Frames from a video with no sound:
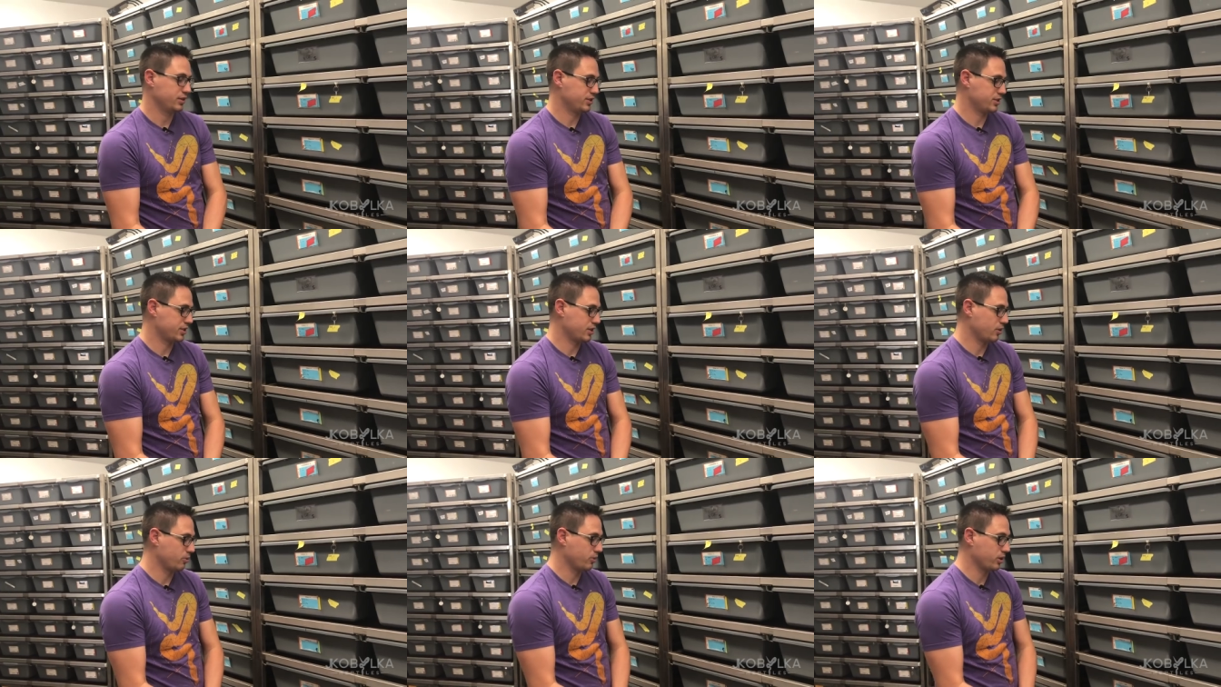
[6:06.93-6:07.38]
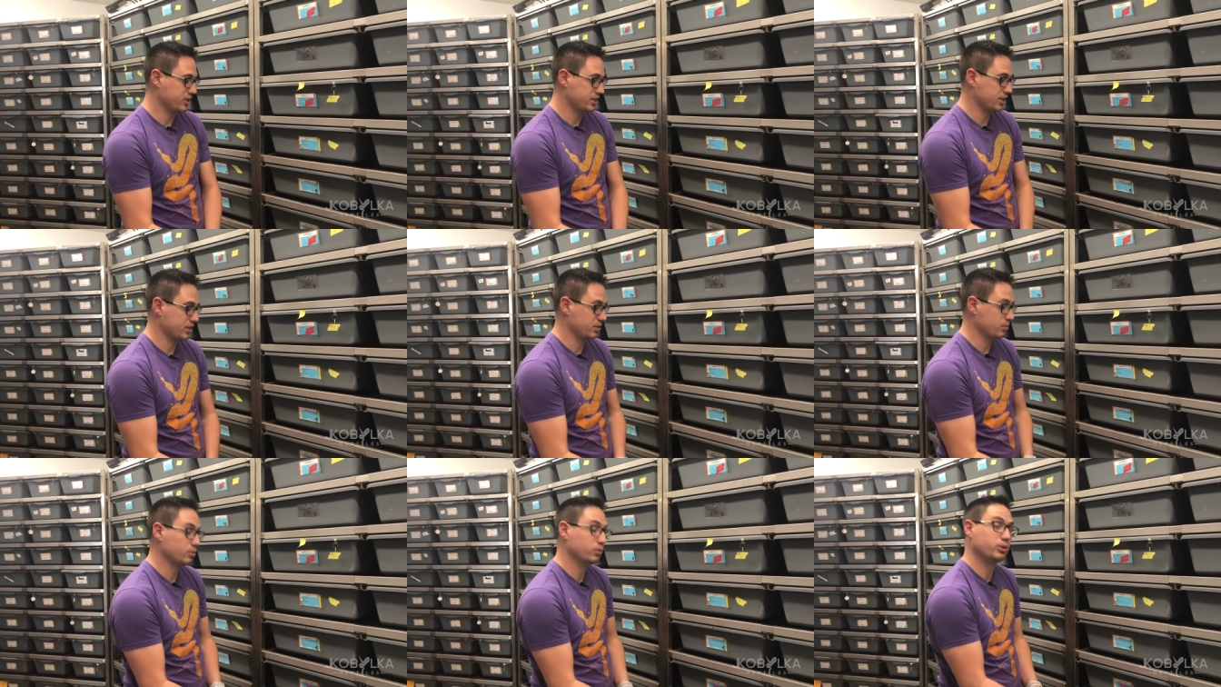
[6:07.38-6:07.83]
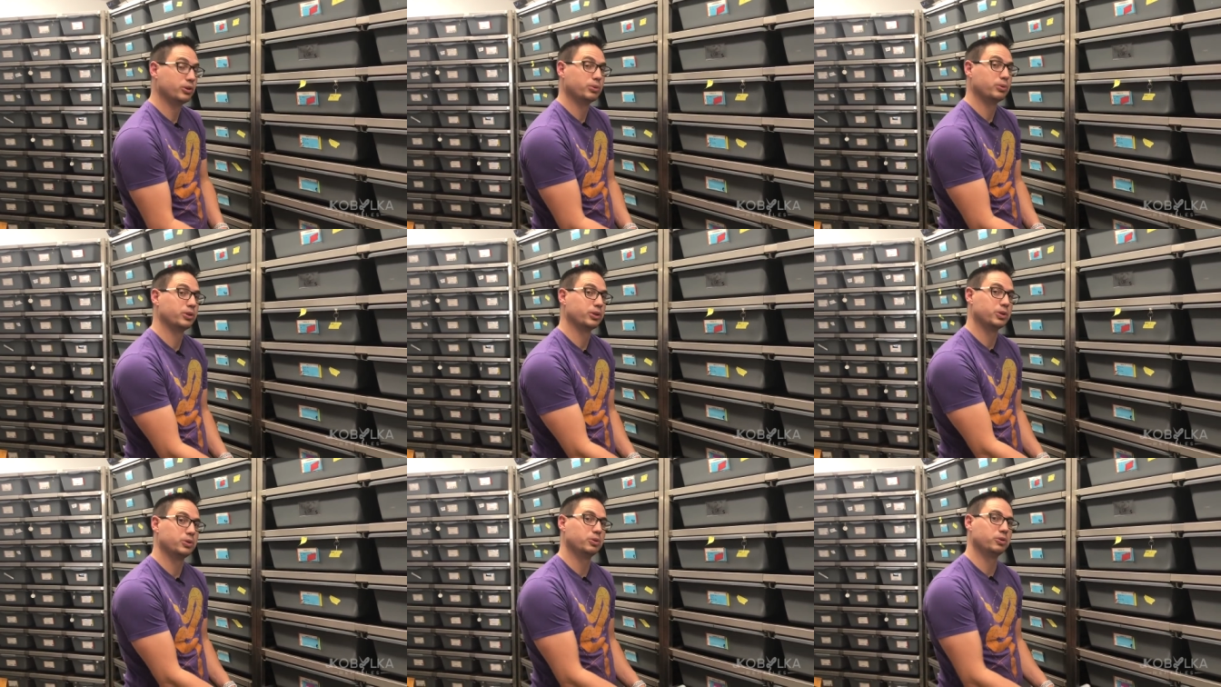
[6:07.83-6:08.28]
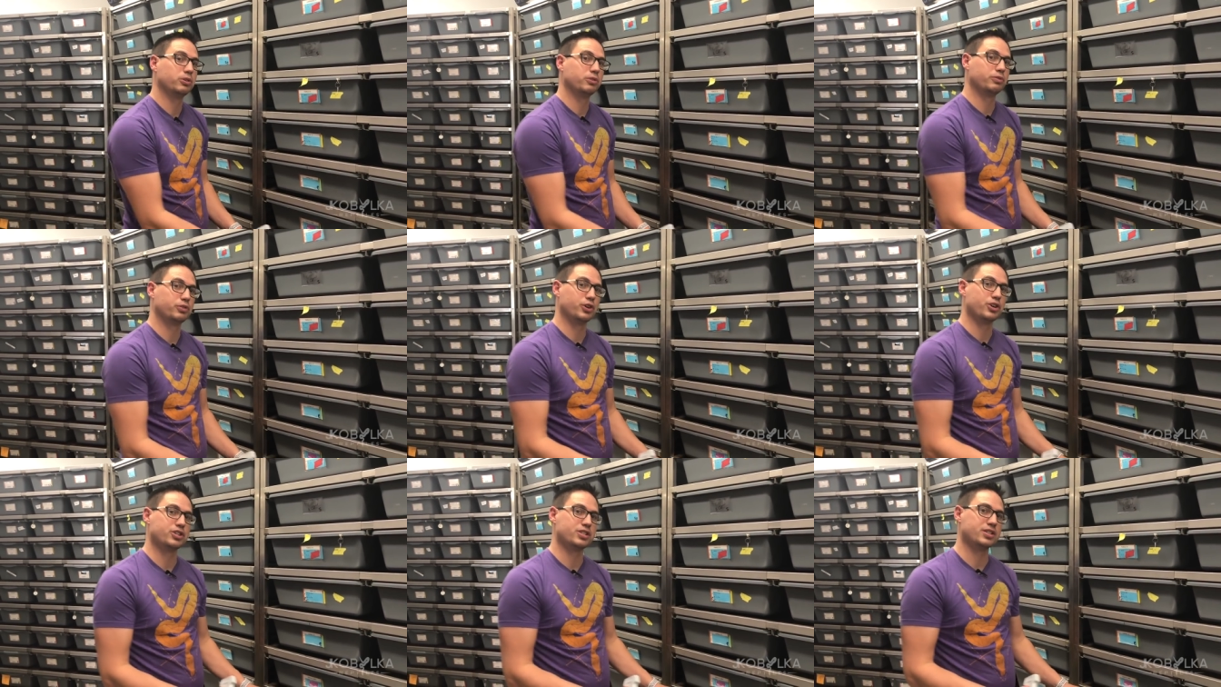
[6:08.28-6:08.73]
So we're gonna see some really, really cool
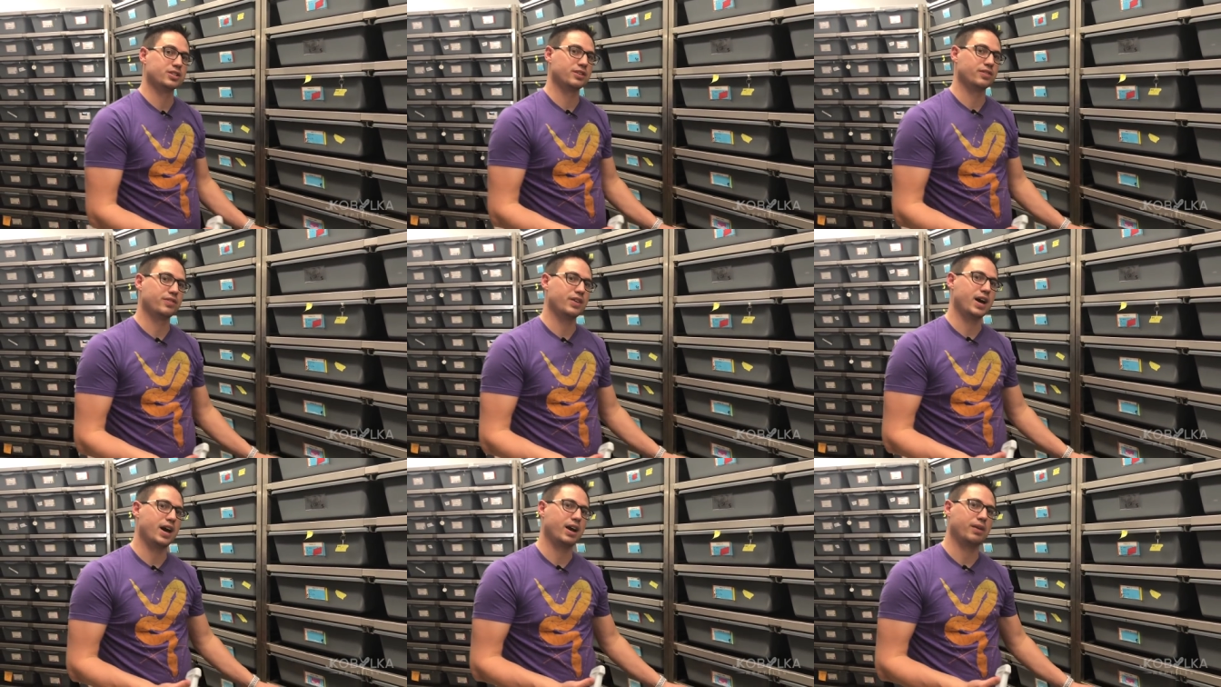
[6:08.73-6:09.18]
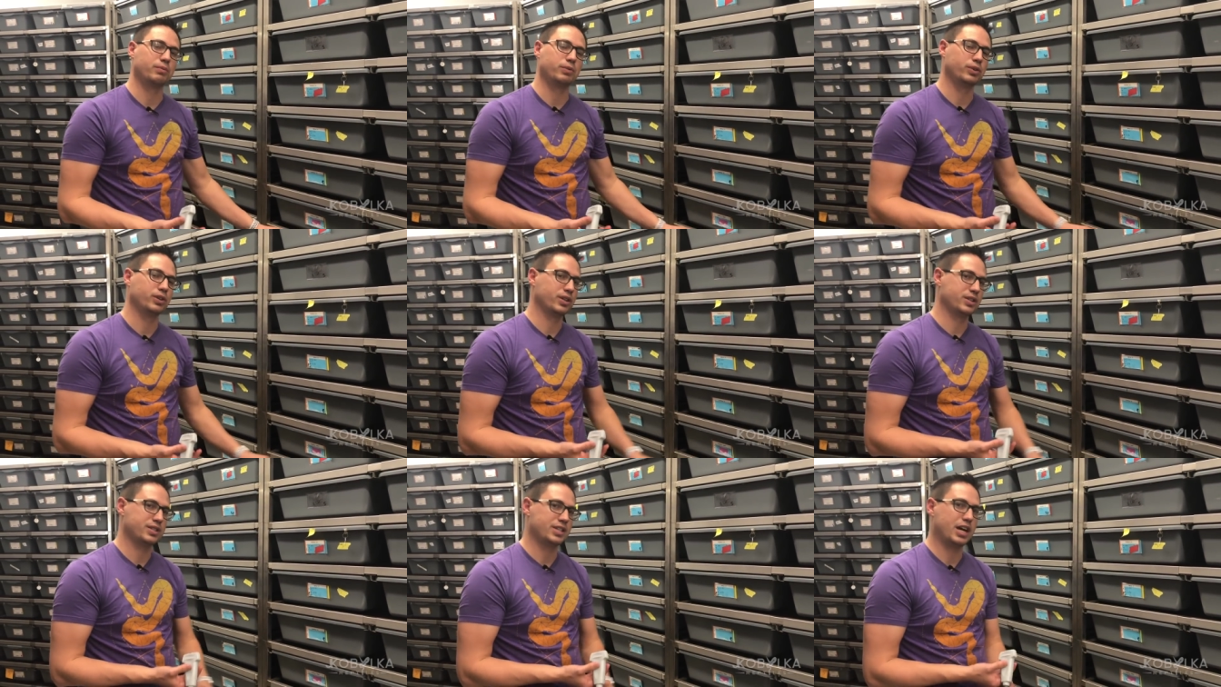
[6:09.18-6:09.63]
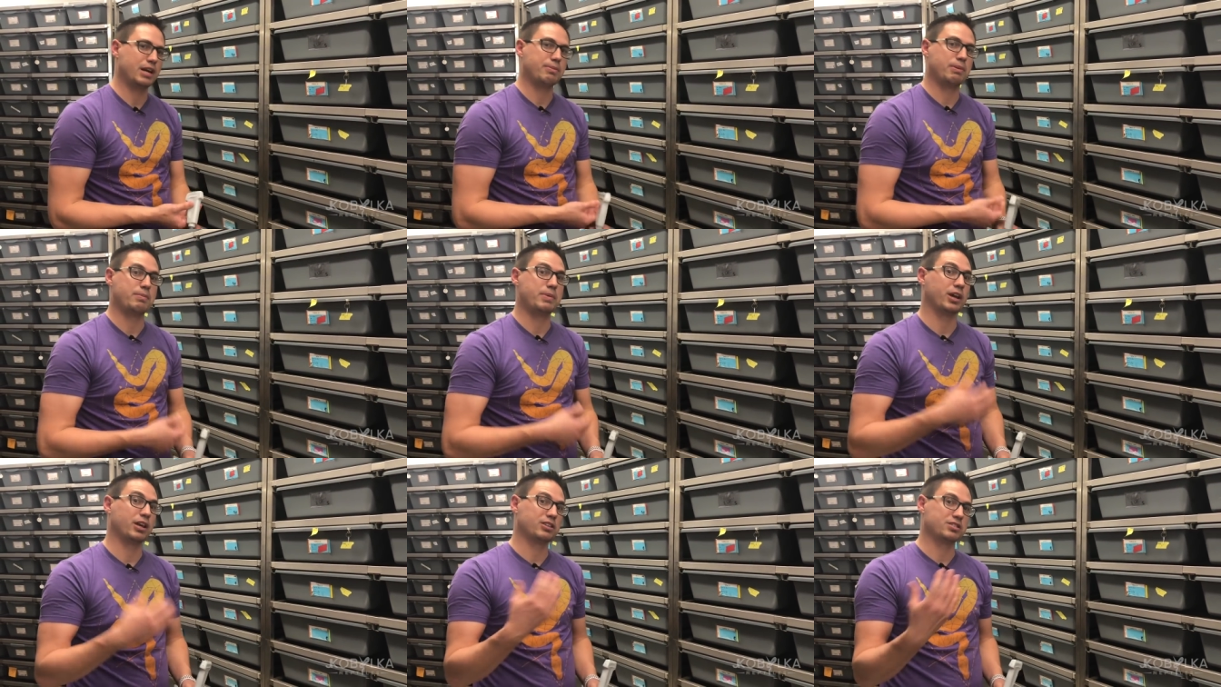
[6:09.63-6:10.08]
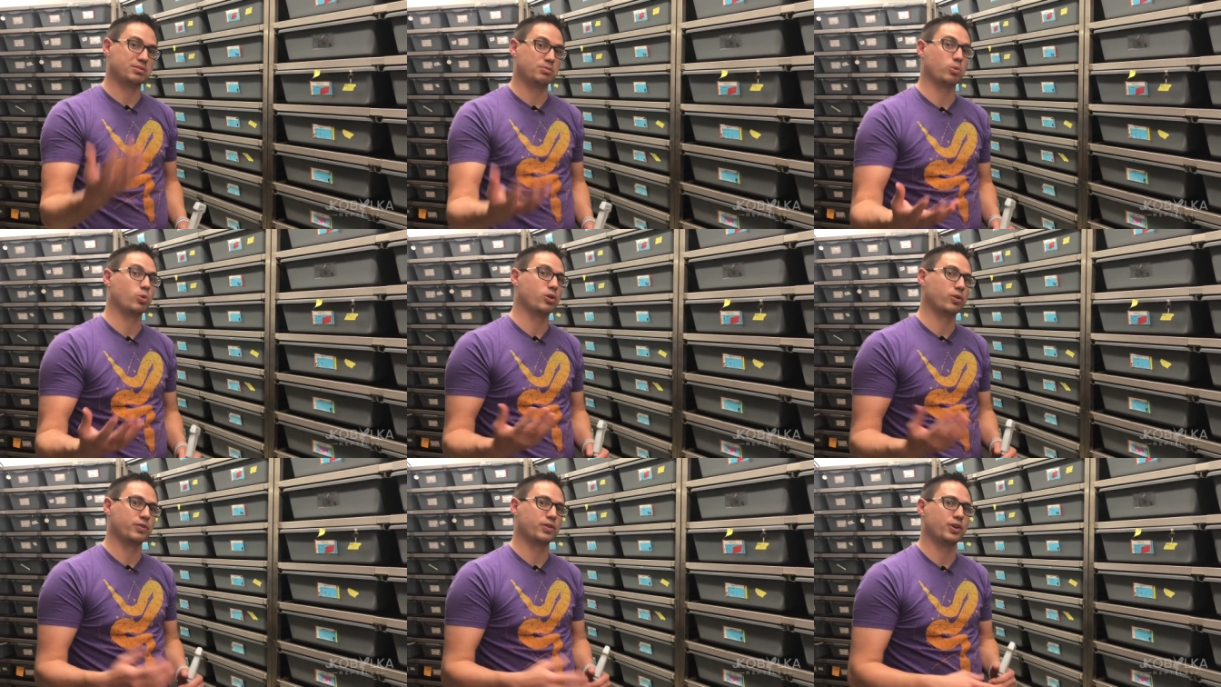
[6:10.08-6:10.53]
versions of that. I'm really excited about making some
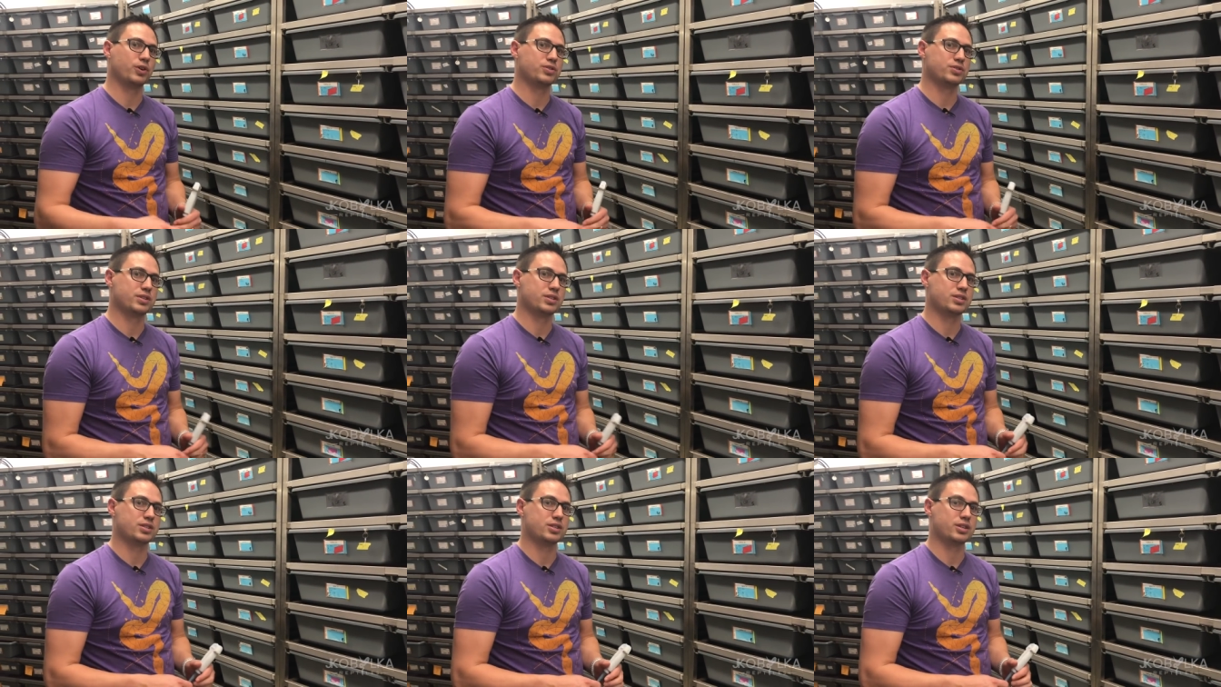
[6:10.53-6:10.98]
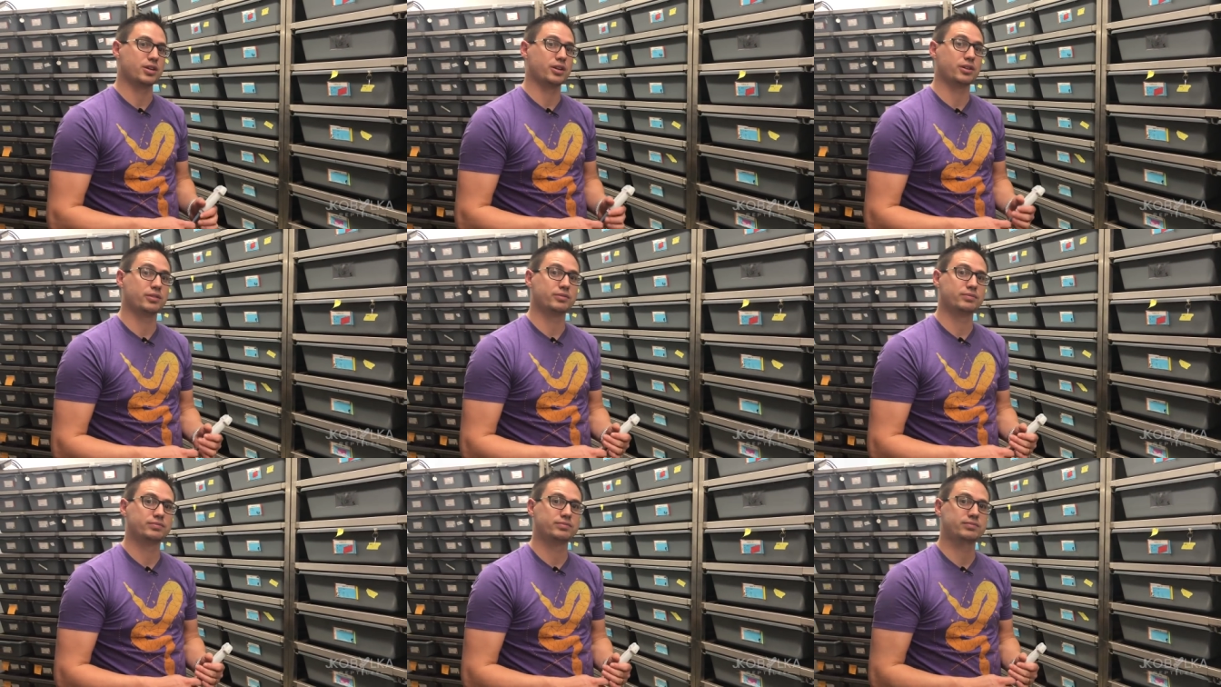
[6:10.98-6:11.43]
more of those this year.